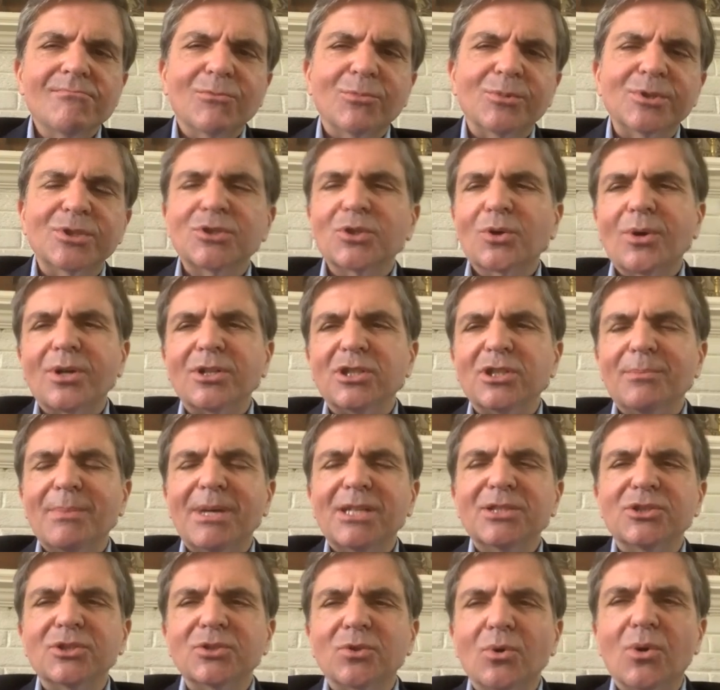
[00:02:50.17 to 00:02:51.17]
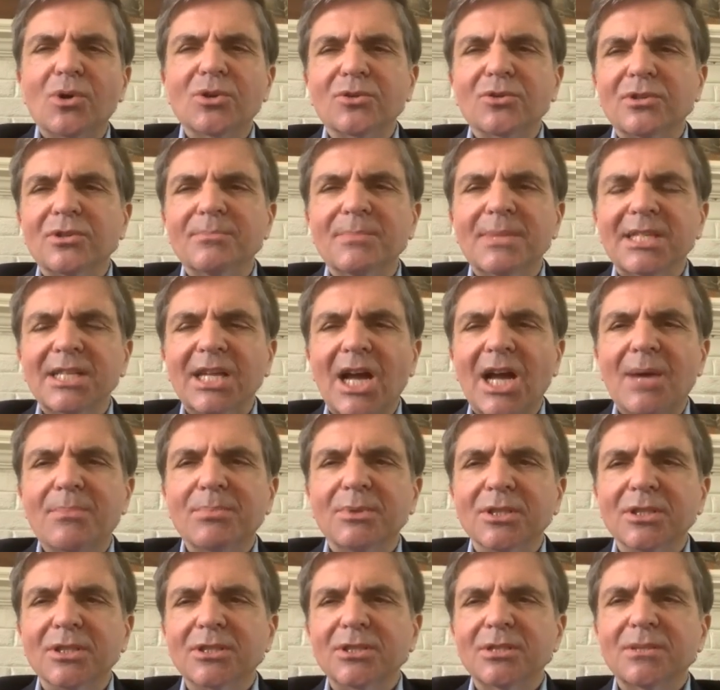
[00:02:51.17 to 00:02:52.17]
restoring domestic order in
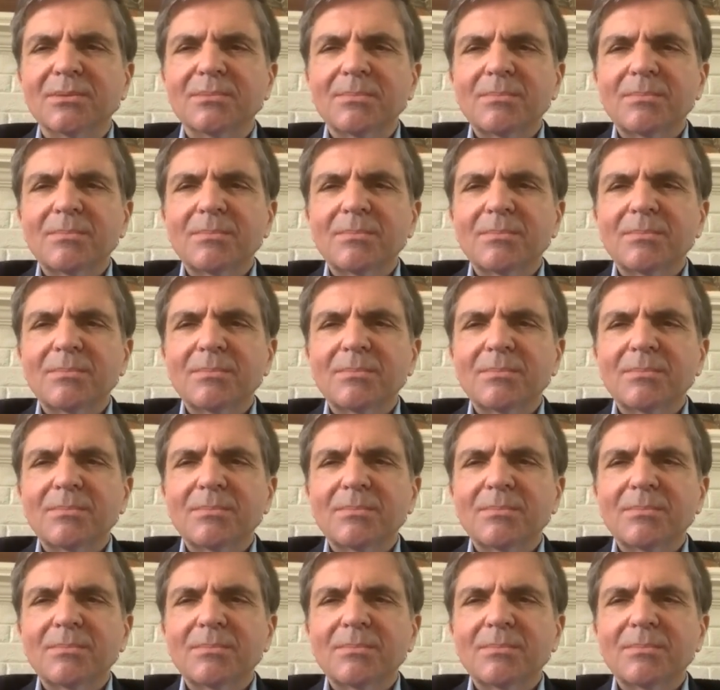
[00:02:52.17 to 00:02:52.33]
Minneapolis?